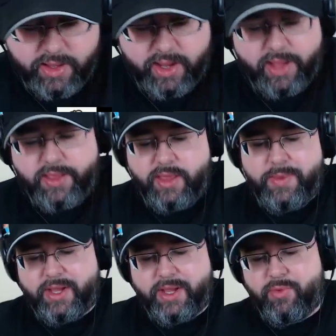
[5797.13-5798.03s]
And then they
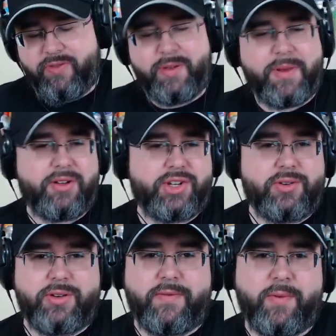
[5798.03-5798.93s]
make a movie about you,
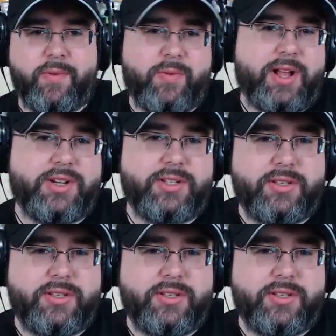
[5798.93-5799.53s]
and everyone watches it.